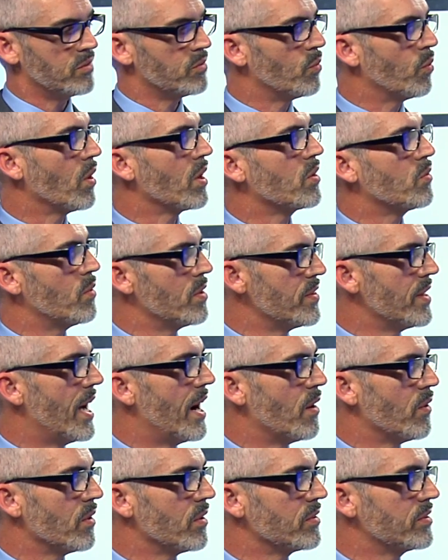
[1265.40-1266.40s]
work with
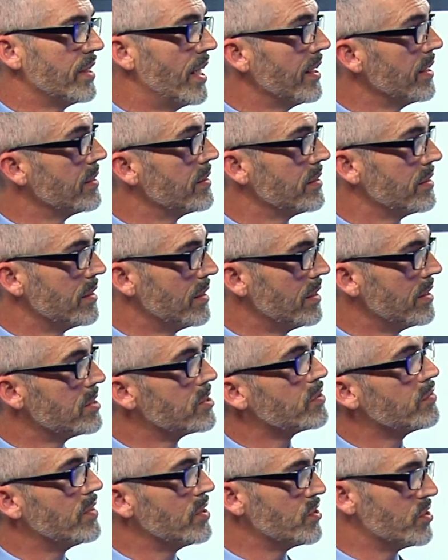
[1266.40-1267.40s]
our gang
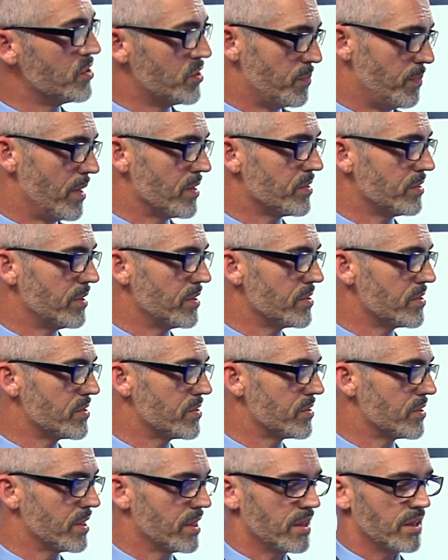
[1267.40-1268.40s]
intervention
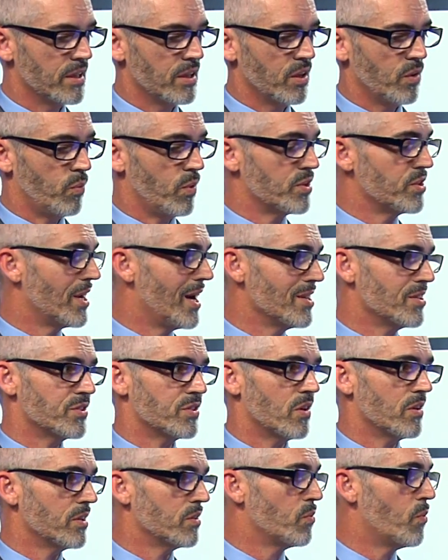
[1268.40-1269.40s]
specialists, which I
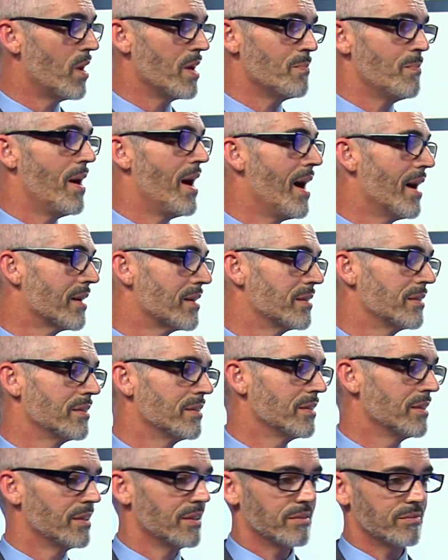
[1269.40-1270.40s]
started way back
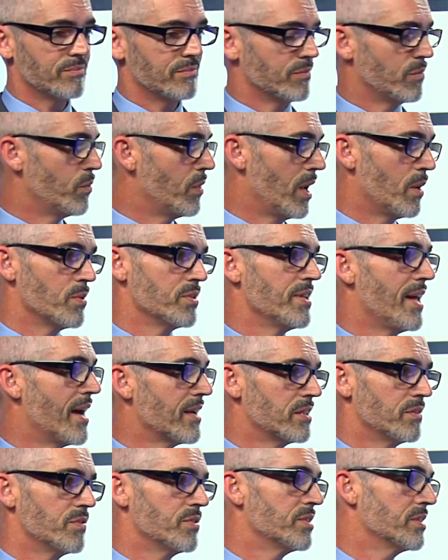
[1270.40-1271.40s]
when I was an
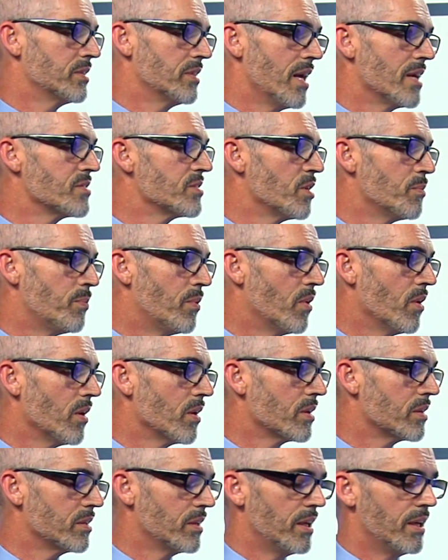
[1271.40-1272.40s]
activist in Glassell
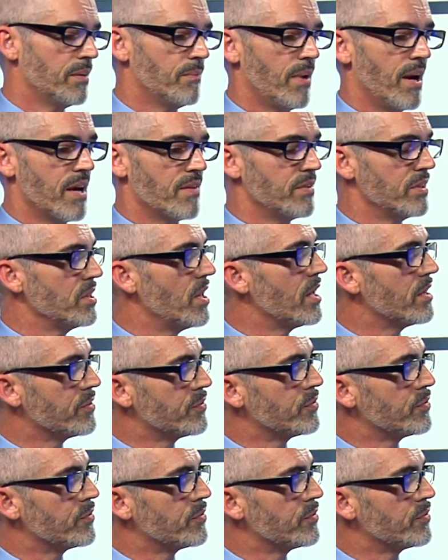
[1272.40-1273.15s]
Park. I have a lot of